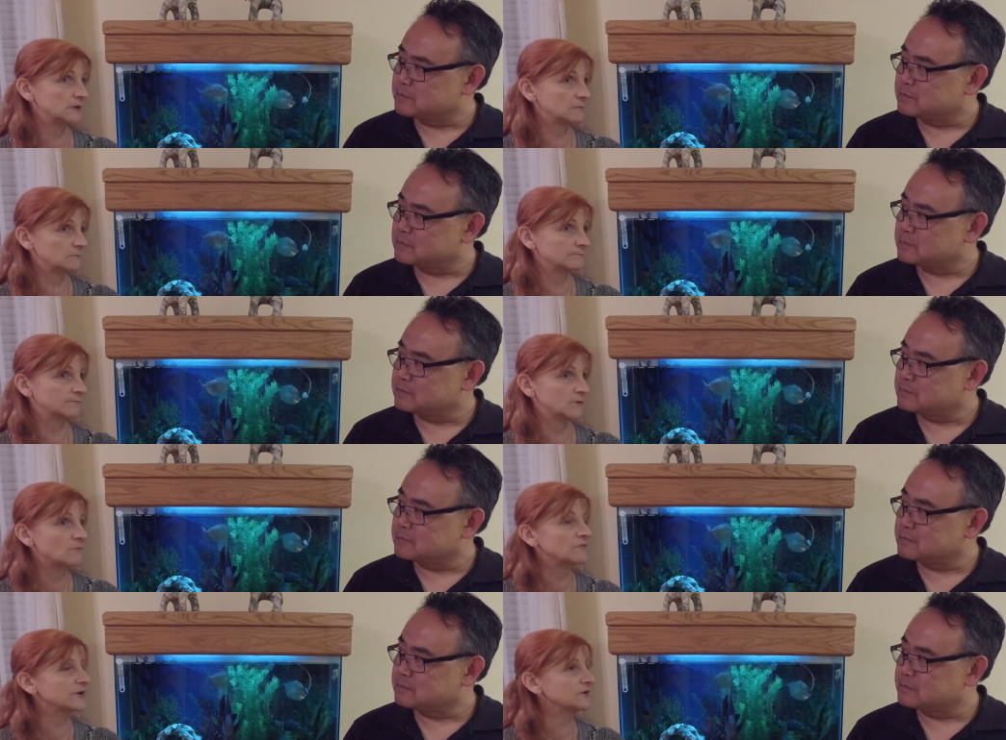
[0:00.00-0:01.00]
Speaker 1: um,
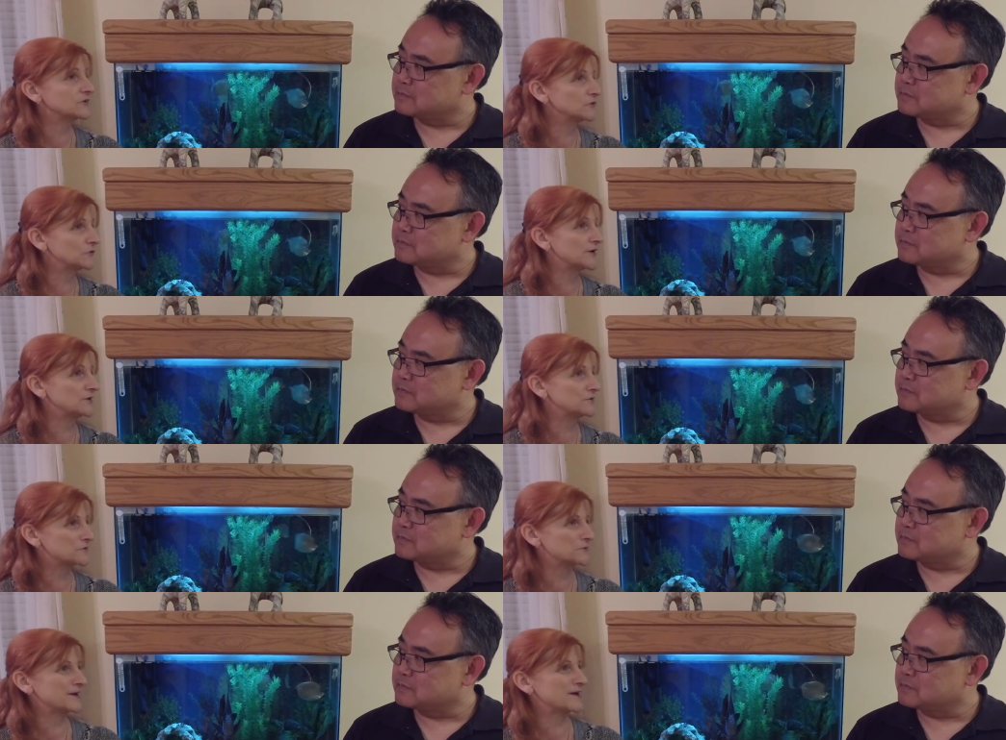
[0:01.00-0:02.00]
comforting to know that
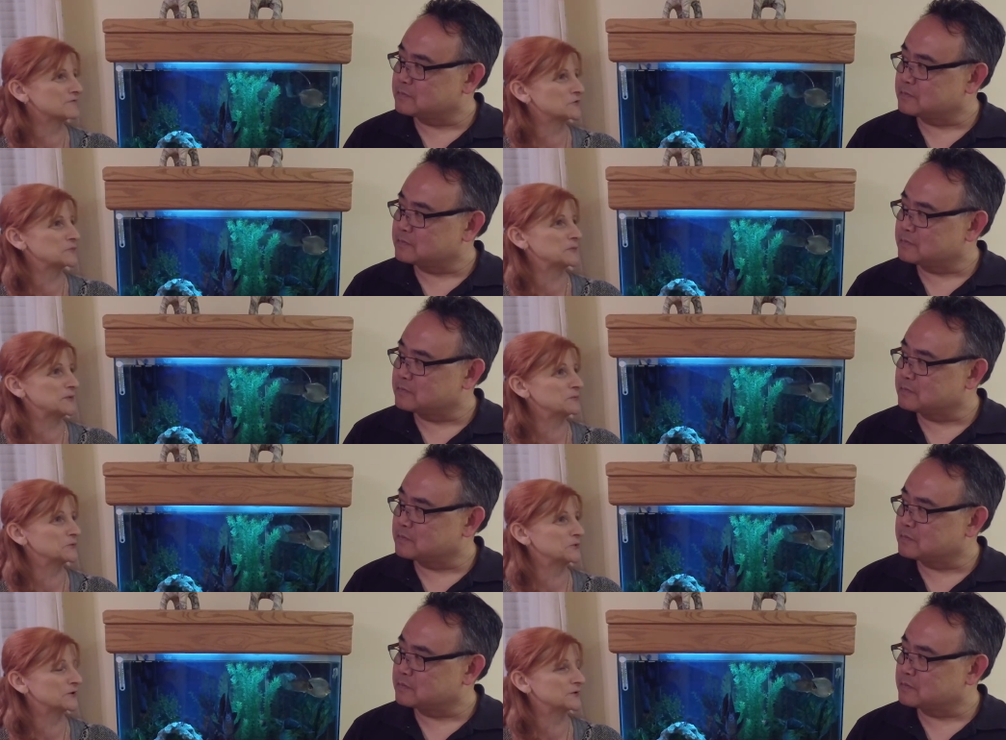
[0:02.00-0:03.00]
you're going to have a group of people
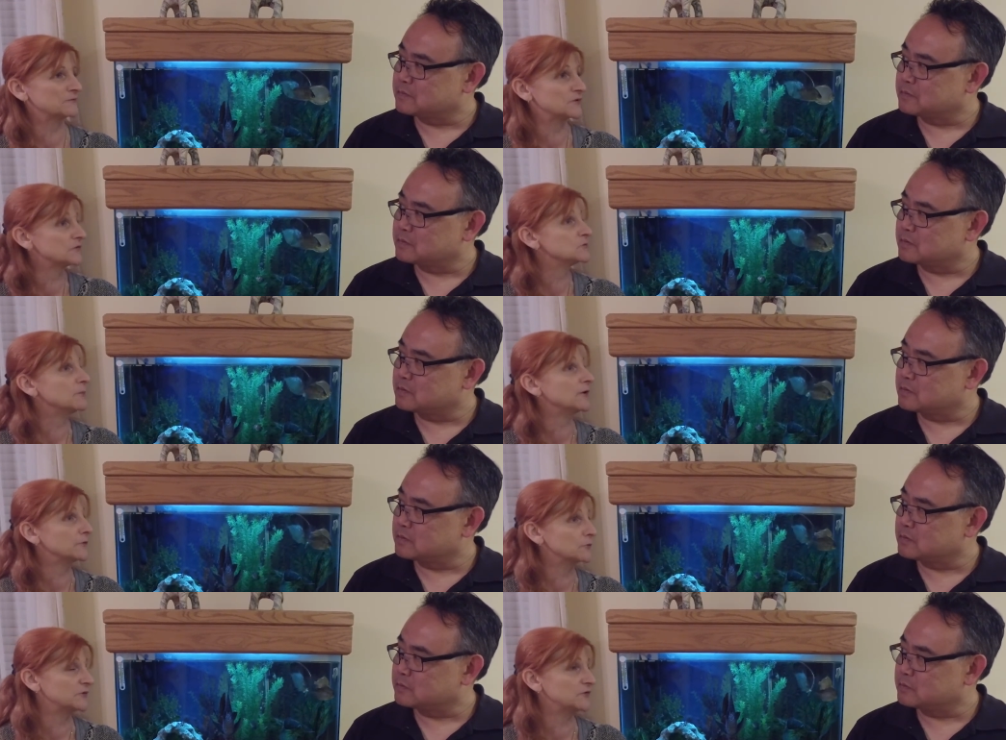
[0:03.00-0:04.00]
who are there to
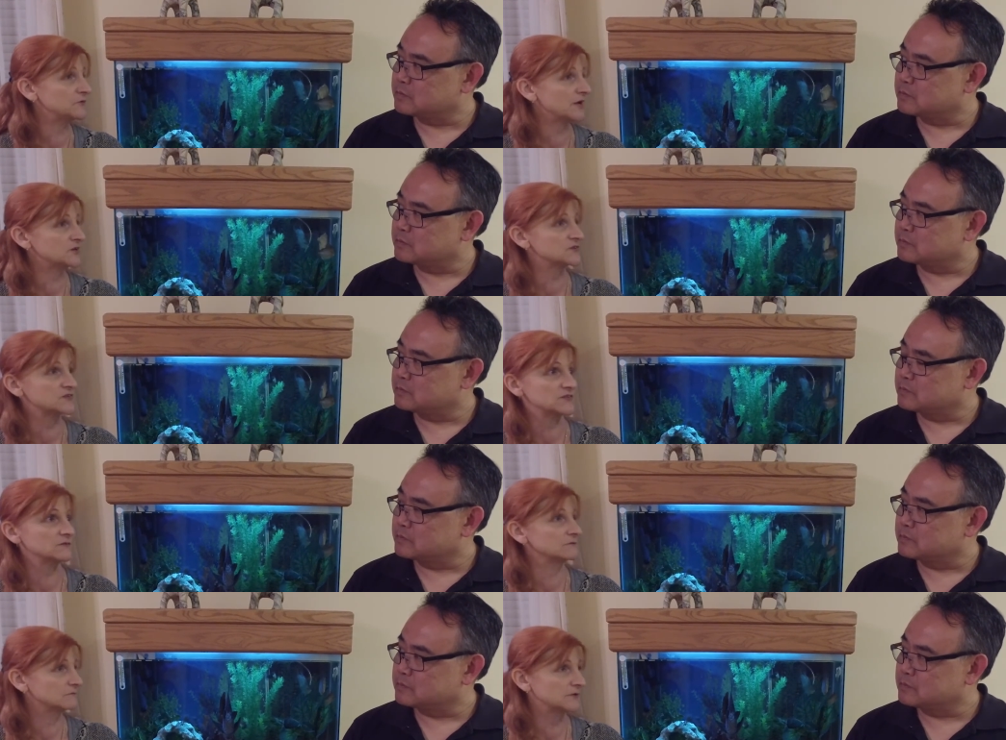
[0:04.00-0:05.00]
partner with you, not just to
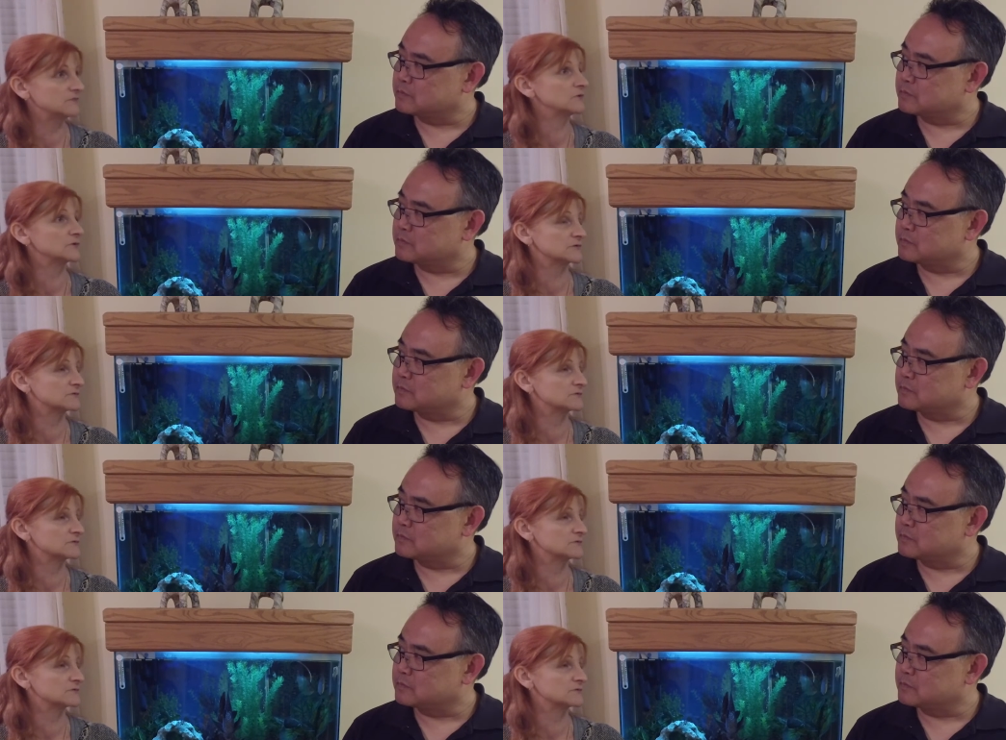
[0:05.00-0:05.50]
give you a